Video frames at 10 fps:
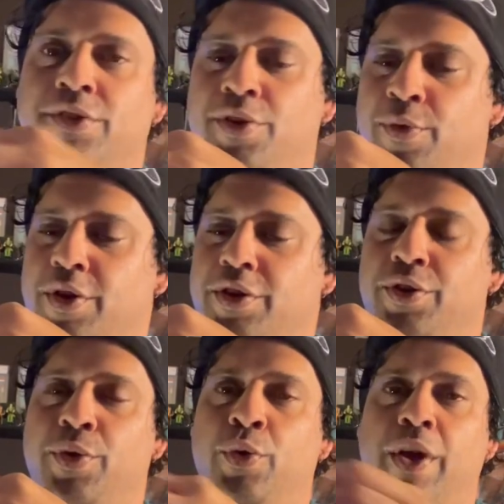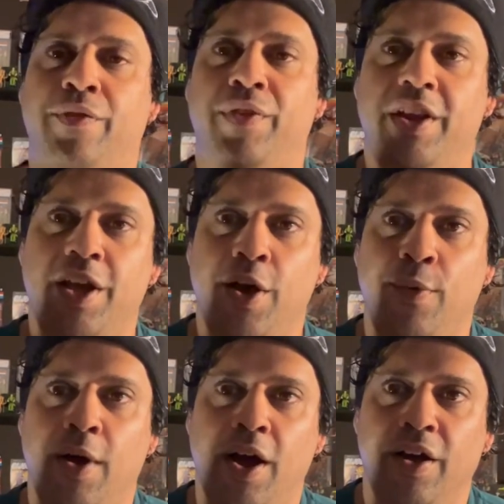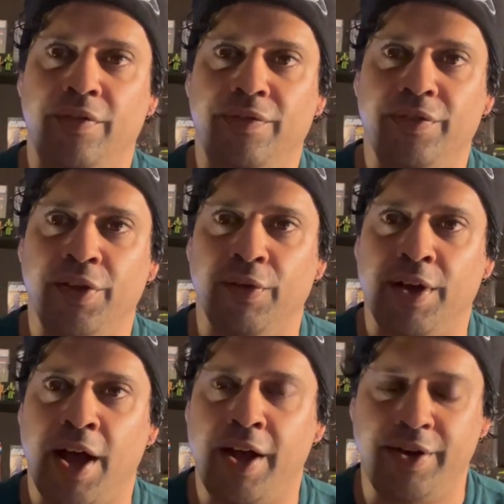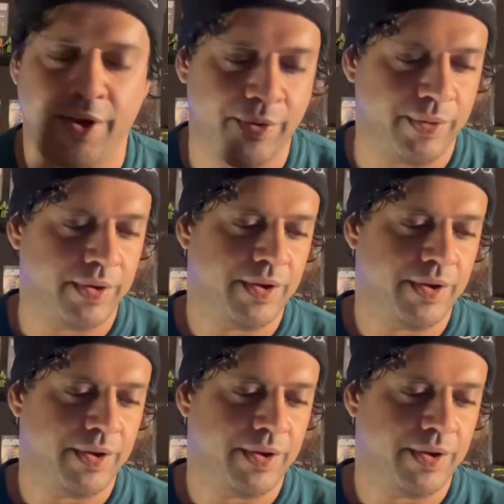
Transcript: So we're going to do a quick video of the Recondo